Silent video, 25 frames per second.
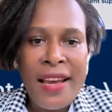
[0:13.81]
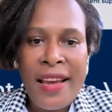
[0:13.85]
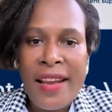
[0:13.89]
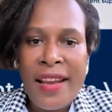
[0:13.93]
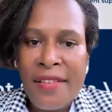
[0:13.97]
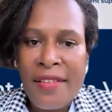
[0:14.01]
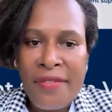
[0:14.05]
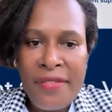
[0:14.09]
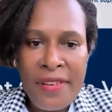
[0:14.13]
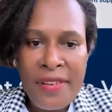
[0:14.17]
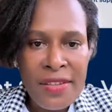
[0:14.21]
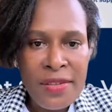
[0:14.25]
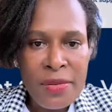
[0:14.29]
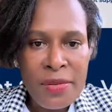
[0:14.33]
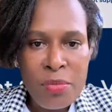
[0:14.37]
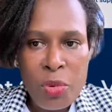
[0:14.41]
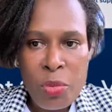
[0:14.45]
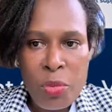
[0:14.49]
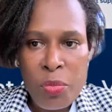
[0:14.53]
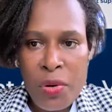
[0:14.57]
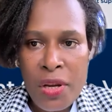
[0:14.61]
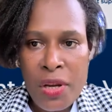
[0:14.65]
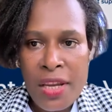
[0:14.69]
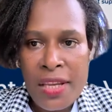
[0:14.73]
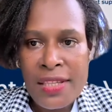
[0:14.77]
other
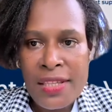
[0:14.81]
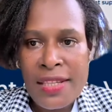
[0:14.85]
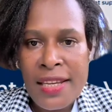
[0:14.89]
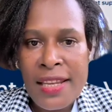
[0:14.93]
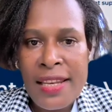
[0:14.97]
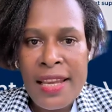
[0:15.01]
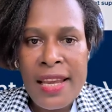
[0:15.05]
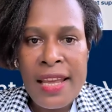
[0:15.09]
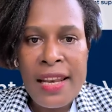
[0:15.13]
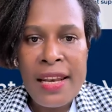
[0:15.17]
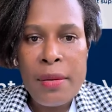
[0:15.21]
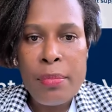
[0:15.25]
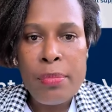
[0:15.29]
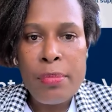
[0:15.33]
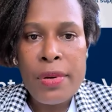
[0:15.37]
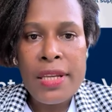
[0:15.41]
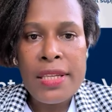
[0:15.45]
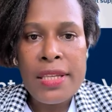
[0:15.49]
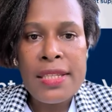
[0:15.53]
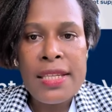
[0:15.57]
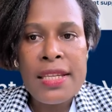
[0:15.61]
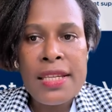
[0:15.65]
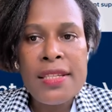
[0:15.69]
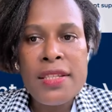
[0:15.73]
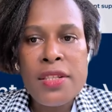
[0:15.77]
Facebook page, any other
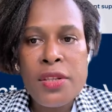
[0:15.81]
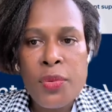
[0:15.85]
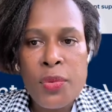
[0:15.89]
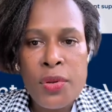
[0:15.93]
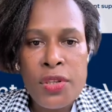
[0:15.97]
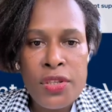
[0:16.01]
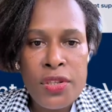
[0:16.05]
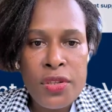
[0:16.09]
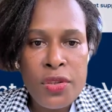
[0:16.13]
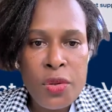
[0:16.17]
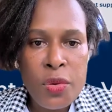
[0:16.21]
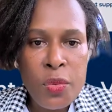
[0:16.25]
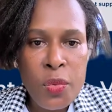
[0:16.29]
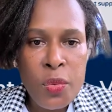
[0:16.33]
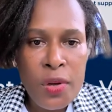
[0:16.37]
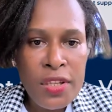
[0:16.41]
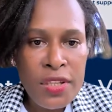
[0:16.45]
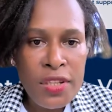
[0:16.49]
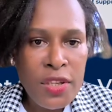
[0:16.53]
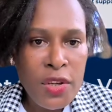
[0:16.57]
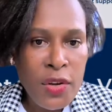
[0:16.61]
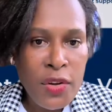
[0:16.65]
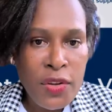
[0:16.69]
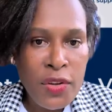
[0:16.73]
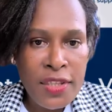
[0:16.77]
places. You are just
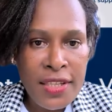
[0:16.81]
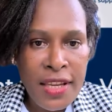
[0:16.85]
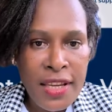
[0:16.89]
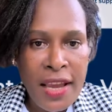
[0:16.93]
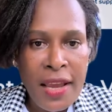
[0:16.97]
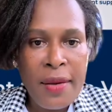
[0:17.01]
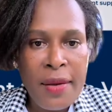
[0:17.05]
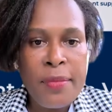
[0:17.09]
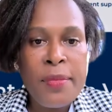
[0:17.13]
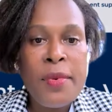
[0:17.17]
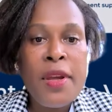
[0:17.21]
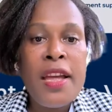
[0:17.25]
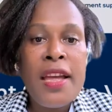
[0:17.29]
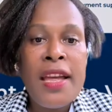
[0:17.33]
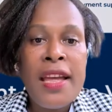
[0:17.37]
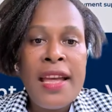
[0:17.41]
wasting your time.